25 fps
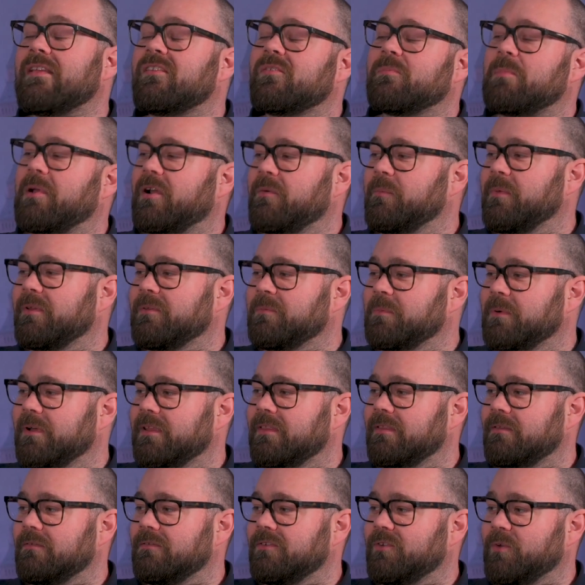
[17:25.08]
experiment
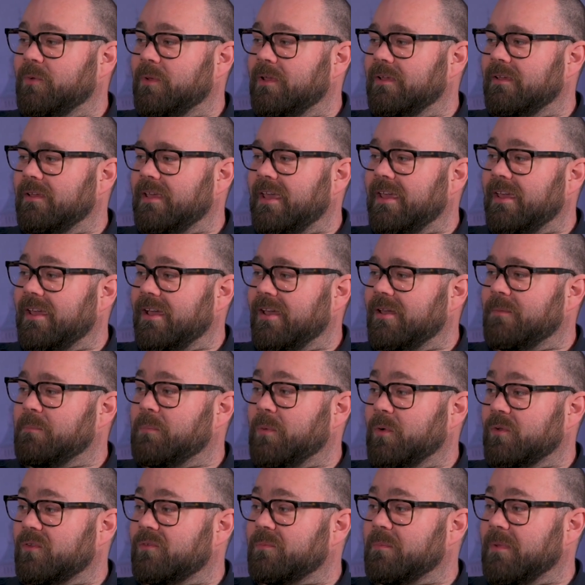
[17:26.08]
with doing AI
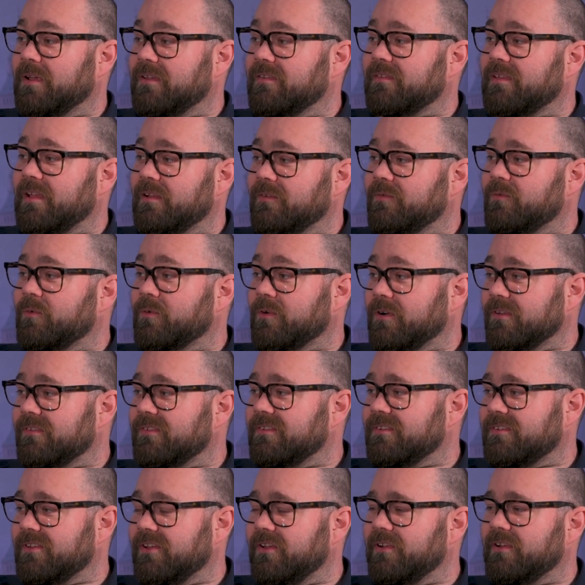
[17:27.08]
bots myself for us
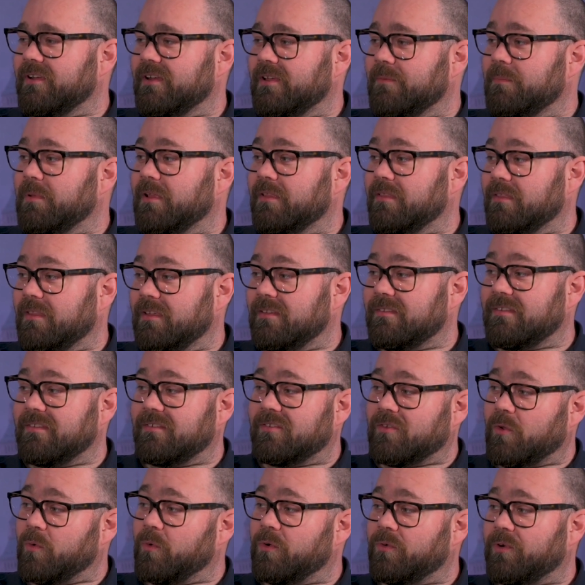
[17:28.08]
internally. But this
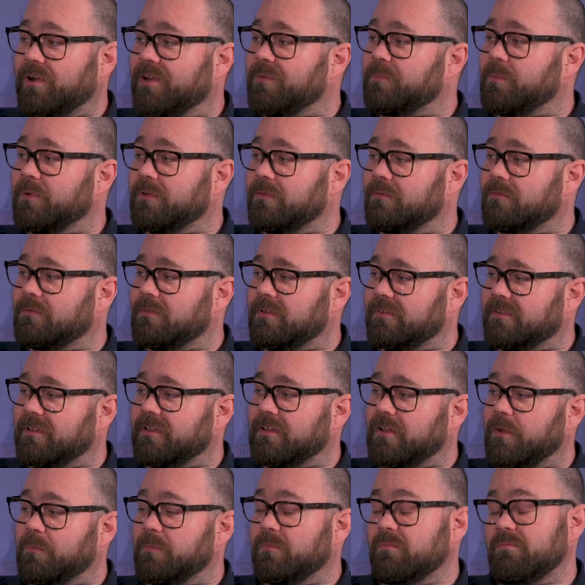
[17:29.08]
is so great when this
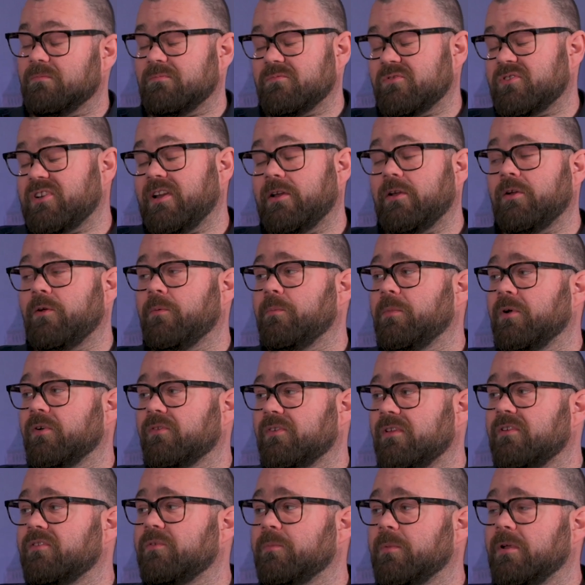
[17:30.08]
can come straight out of the
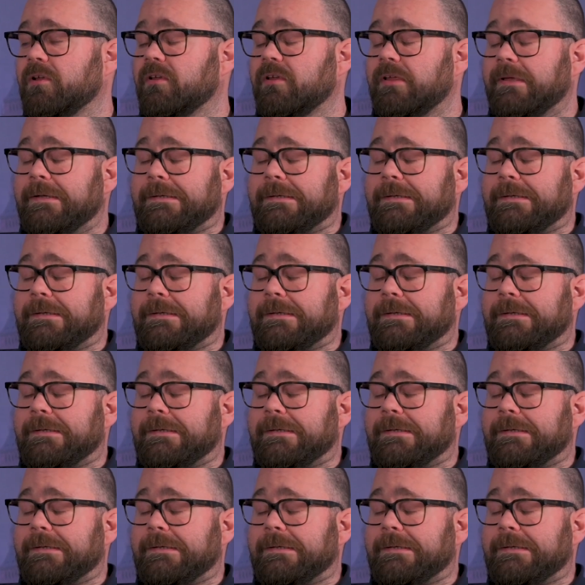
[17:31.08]
box into Monday.